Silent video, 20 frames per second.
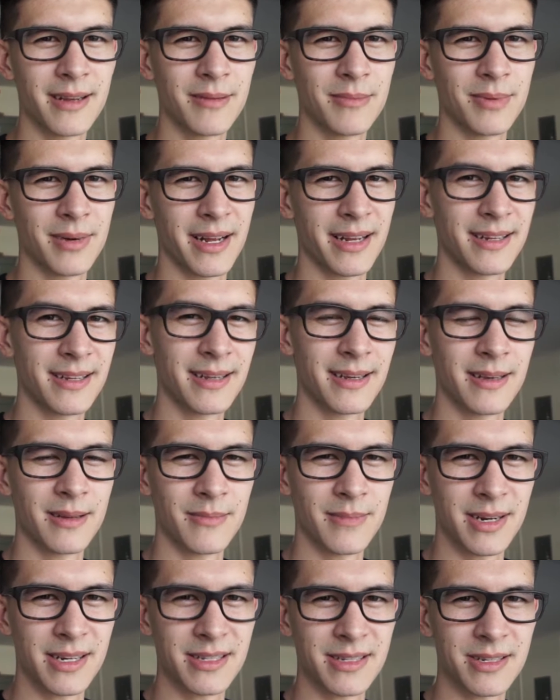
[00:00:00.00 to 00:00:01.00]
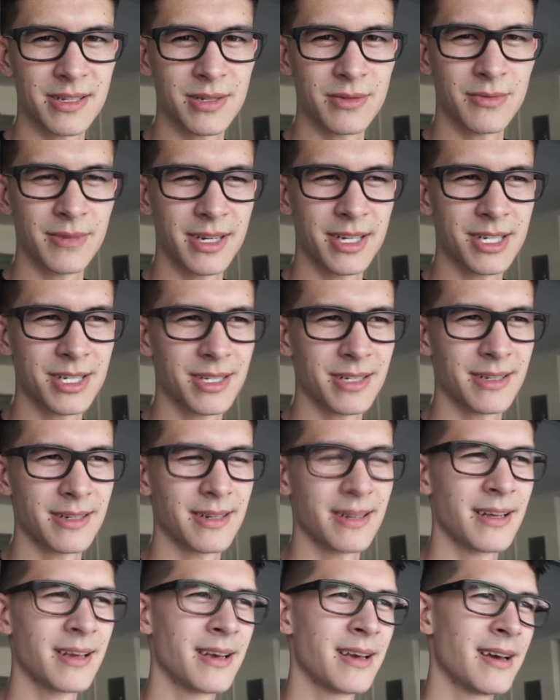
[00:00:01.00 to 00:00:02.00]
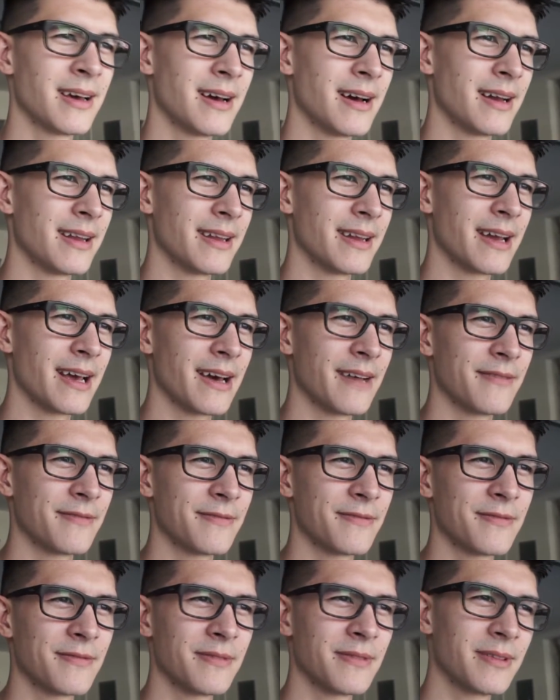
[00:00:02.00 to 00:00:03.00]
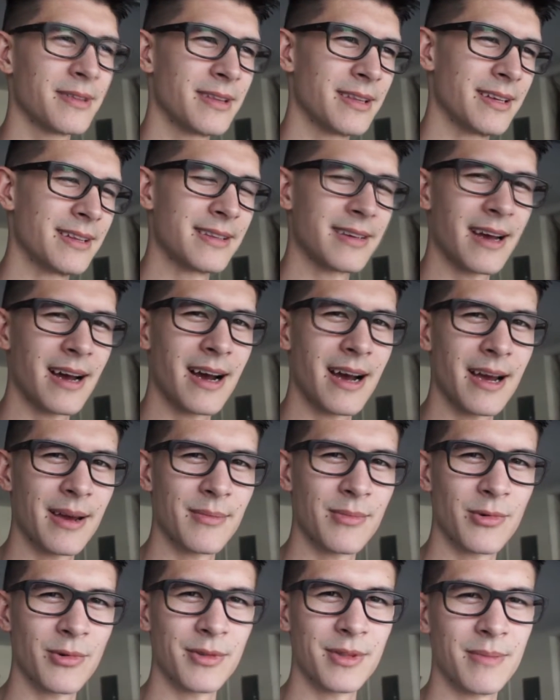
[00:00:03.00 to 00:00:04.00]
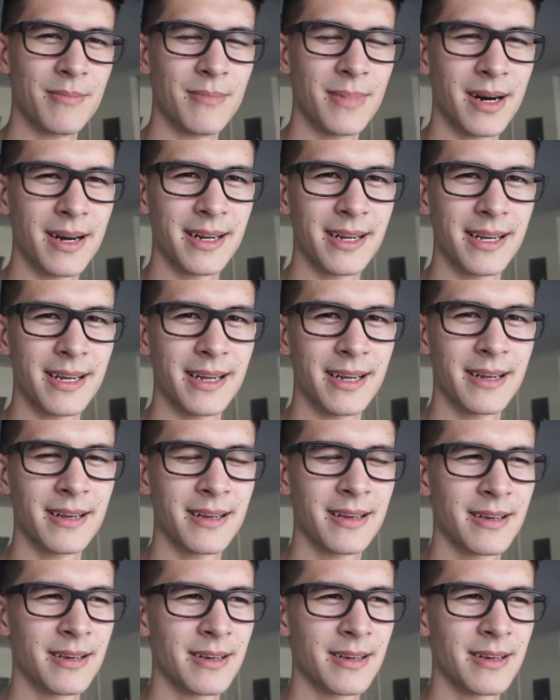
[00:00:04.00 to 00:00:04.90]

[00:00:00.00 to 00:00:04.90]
it, but I did it in my situation. I didn't have the time or the money